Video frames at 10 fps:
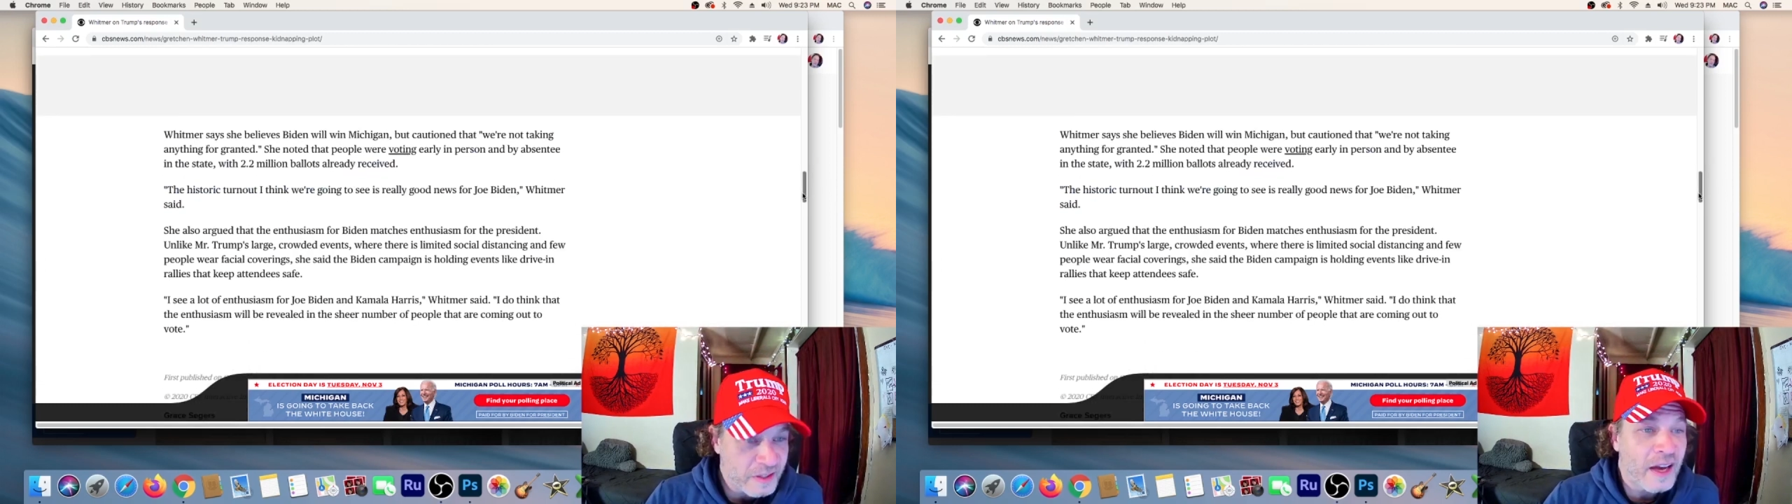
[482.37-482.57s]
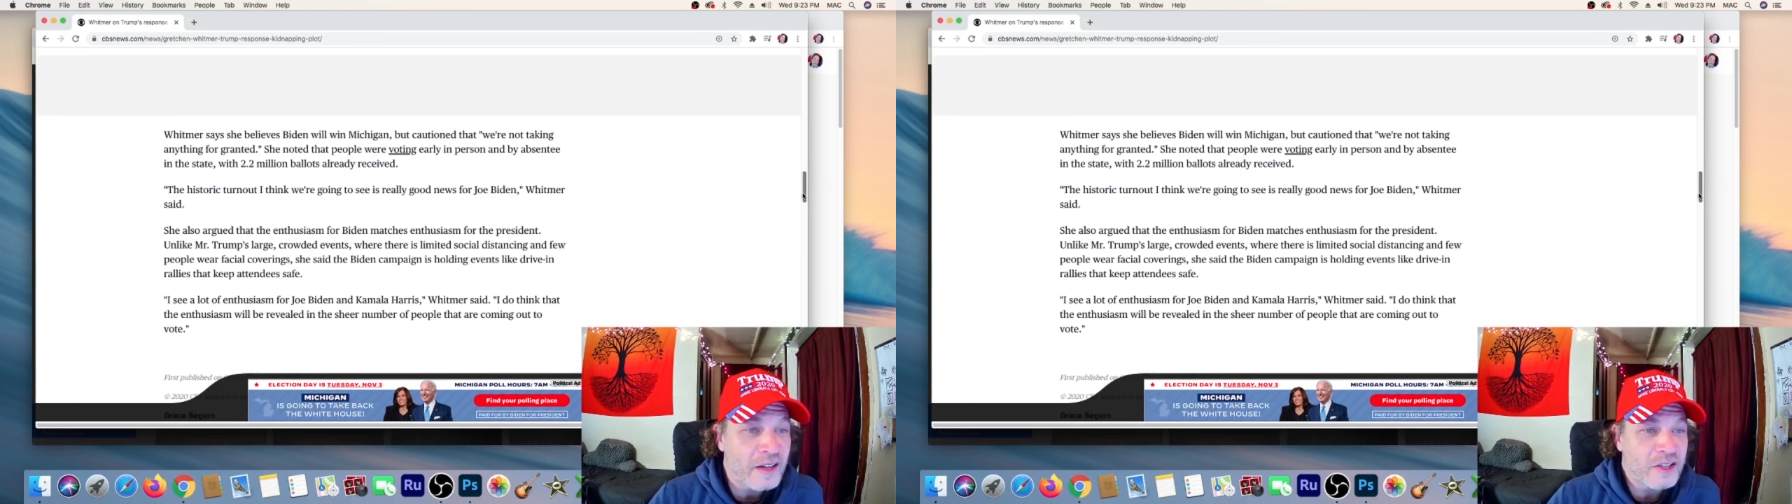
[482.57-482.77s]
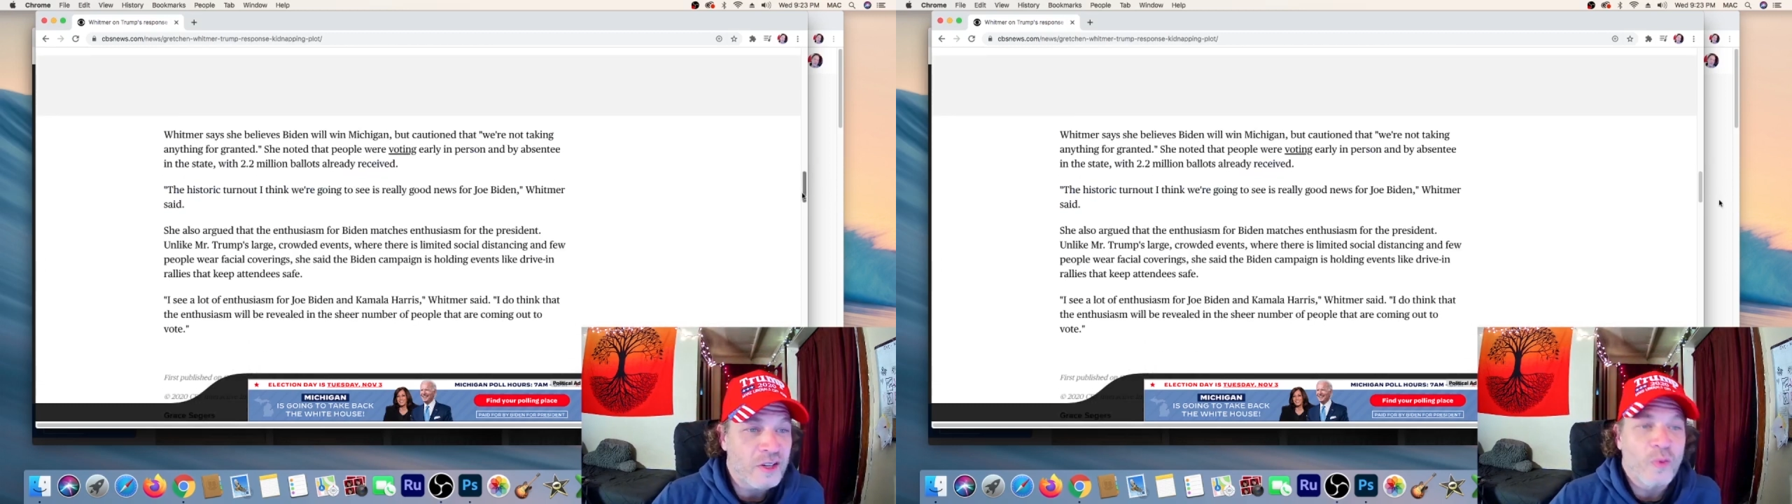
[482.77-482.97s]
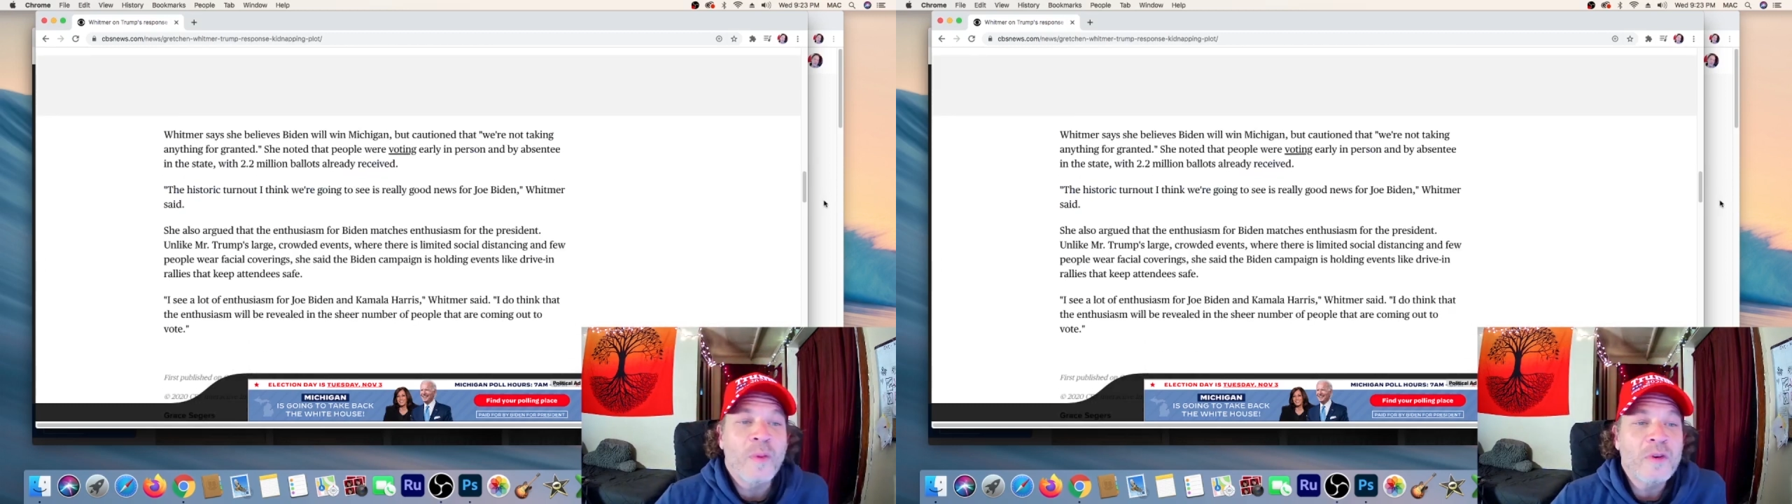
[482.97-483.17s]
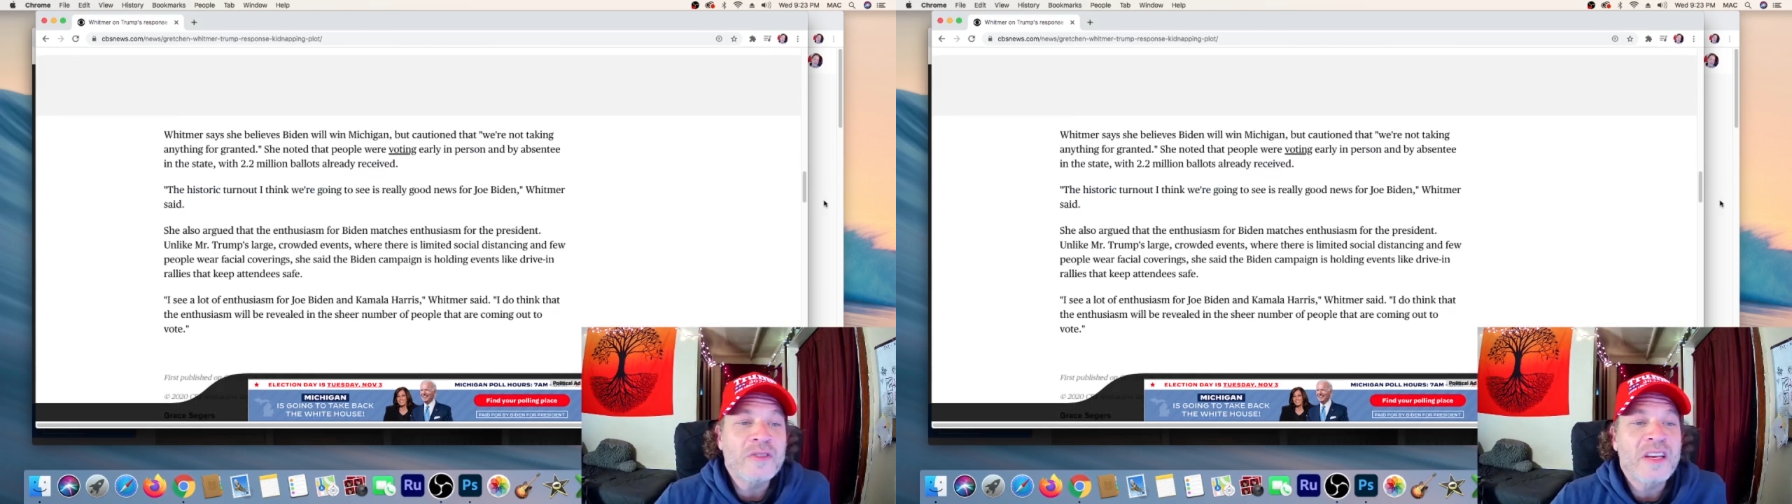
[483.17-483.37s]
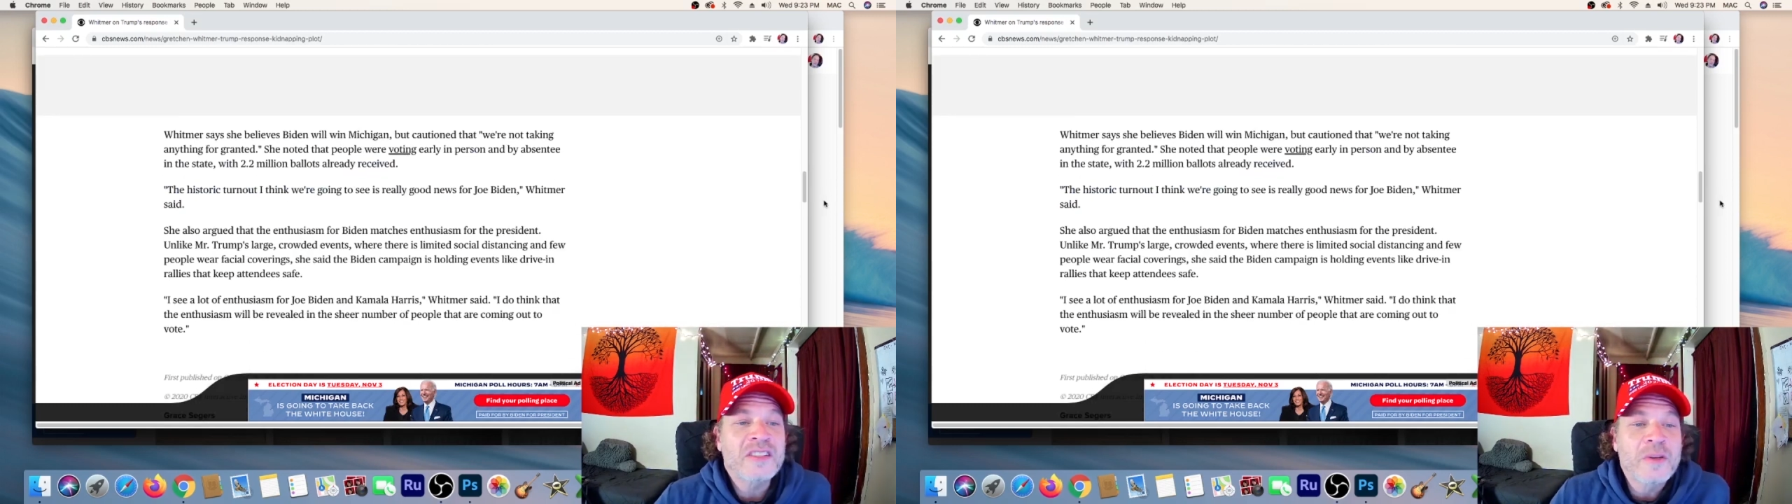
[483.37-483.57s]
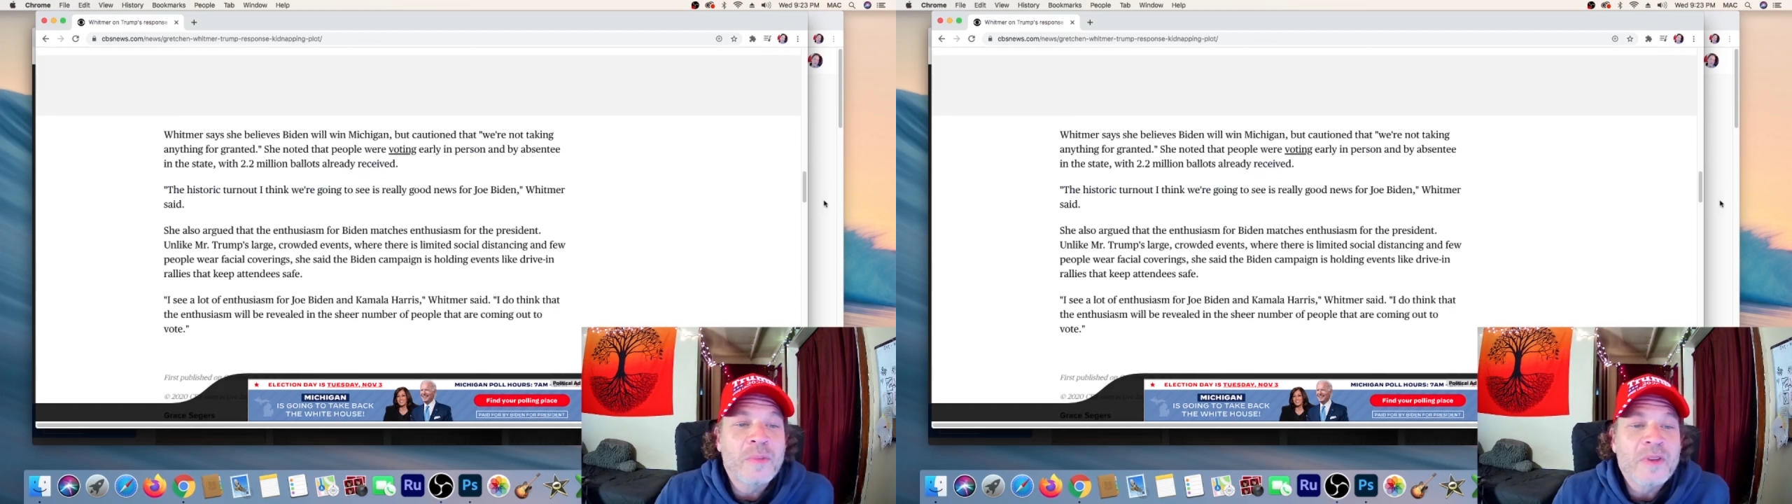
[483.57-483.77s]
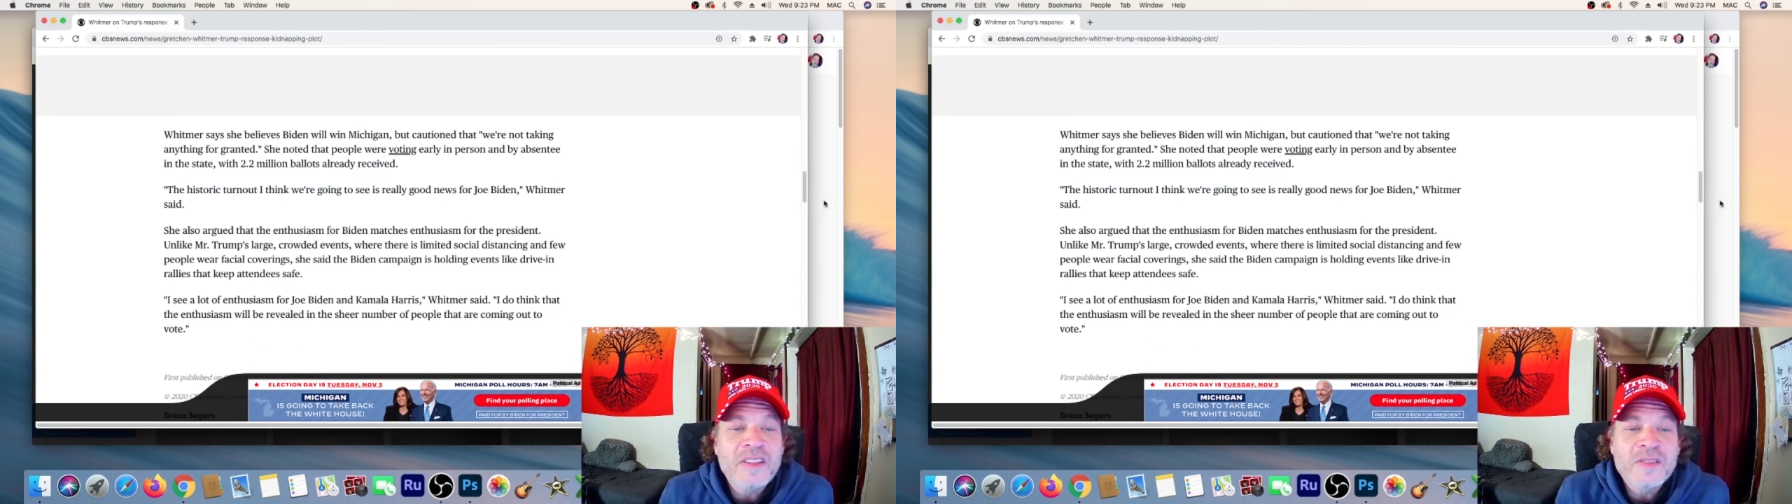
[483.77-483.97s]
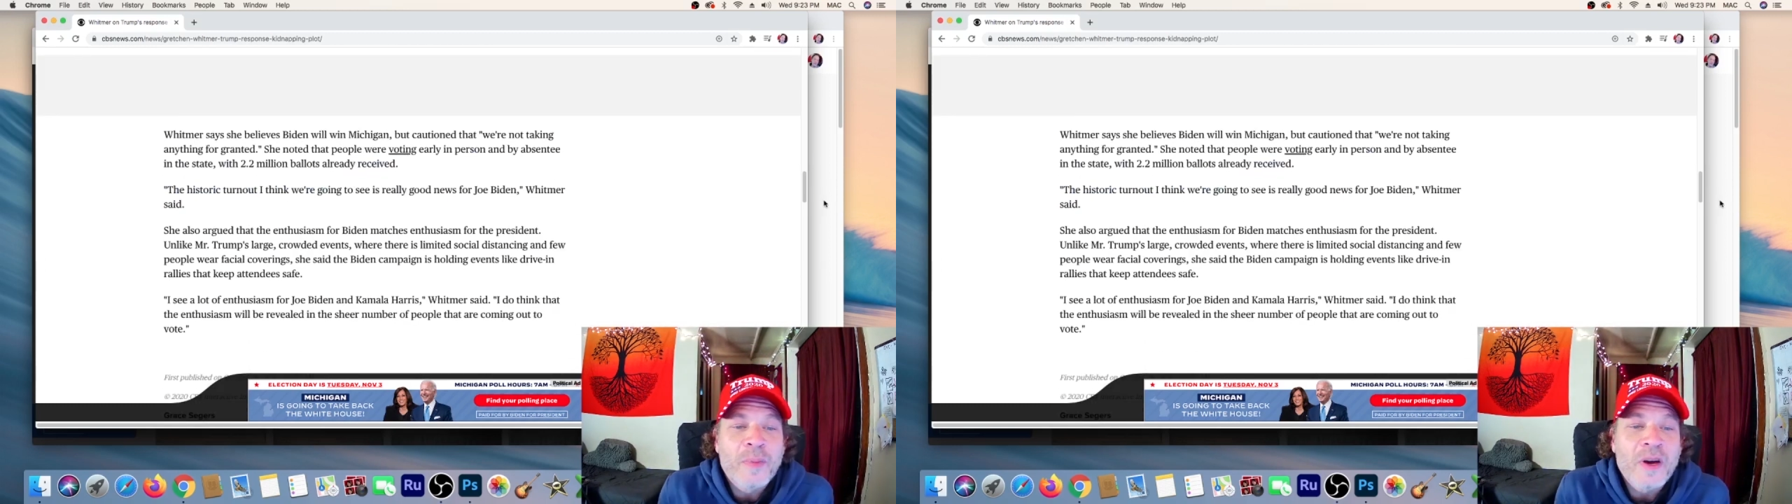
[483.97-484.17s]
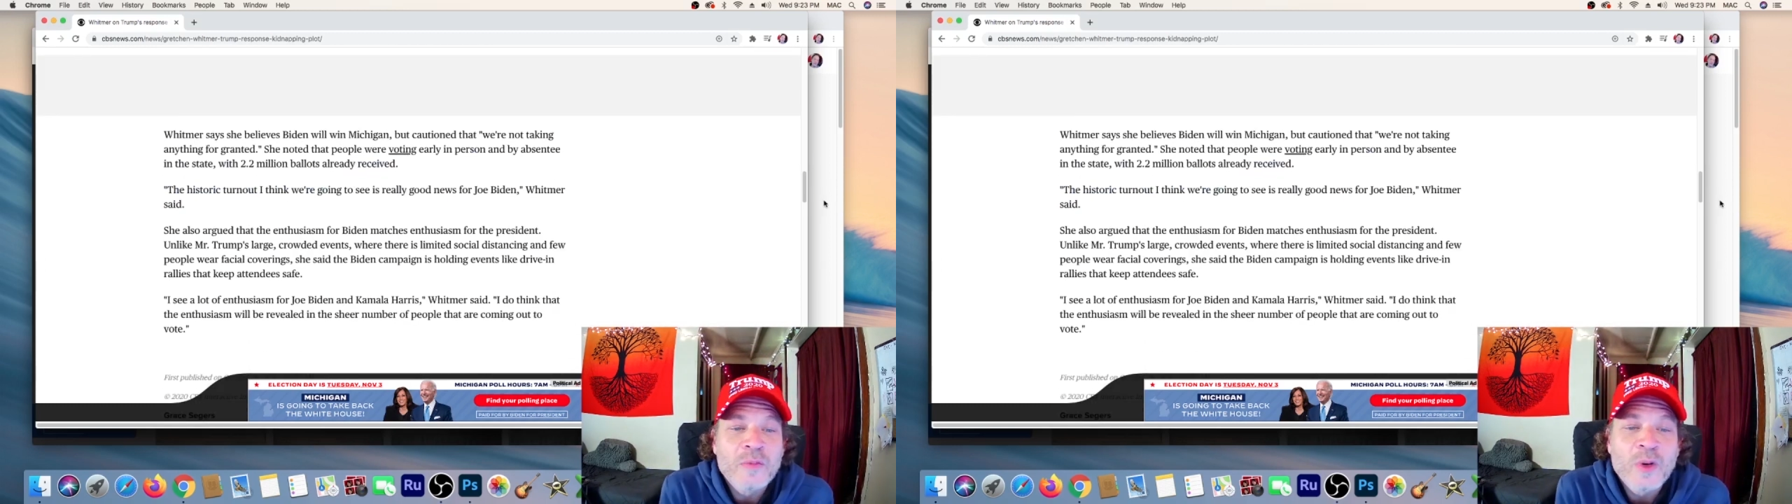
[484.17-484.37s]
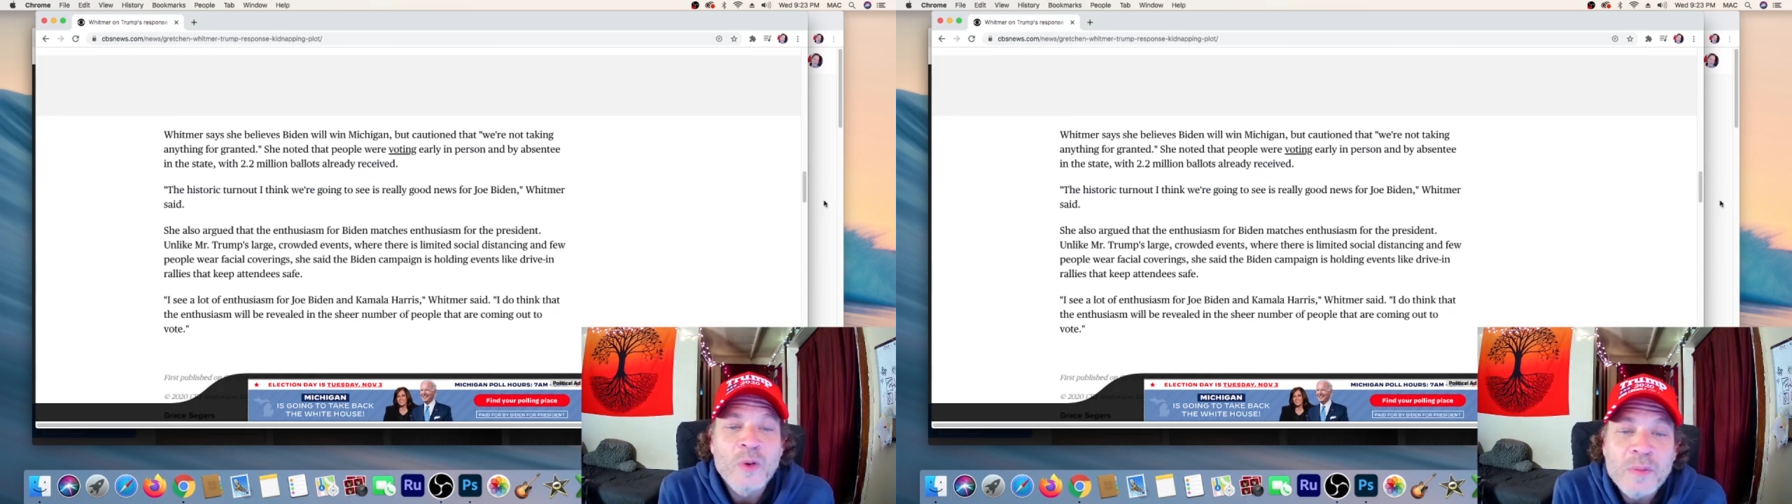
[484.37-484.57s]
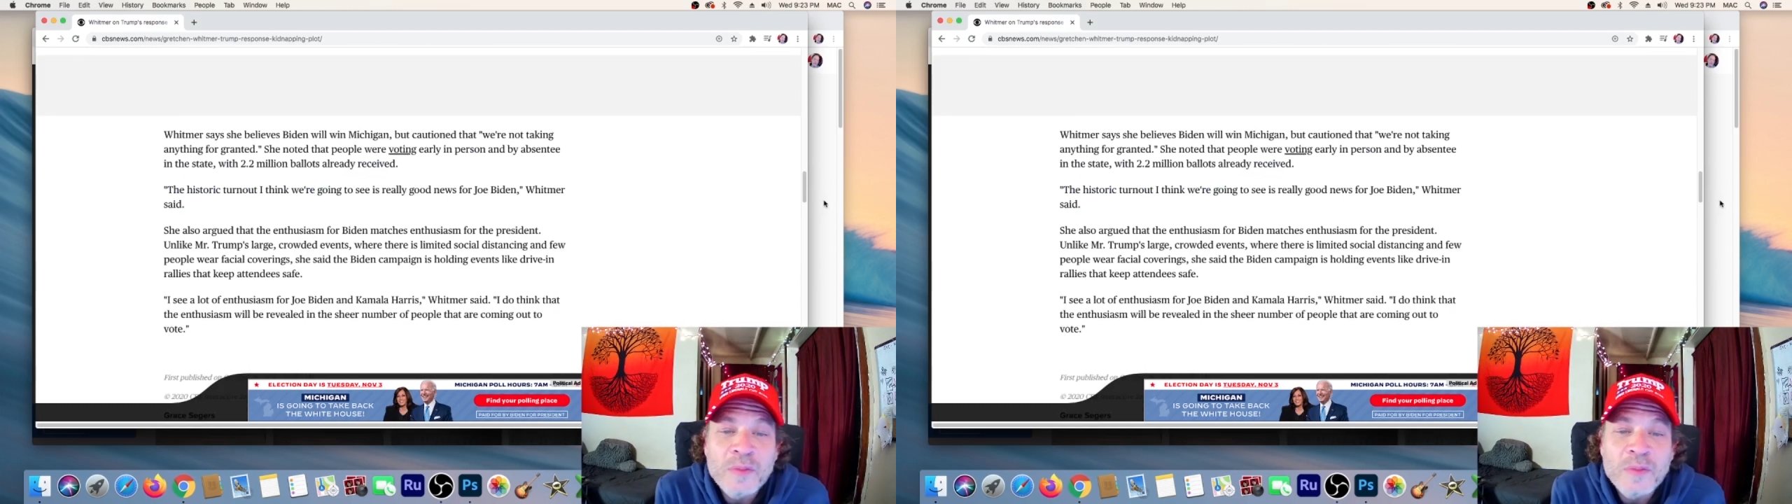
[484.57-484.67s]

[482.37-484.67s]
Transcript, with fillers: Whitmer says she believes Biden will win Michigan,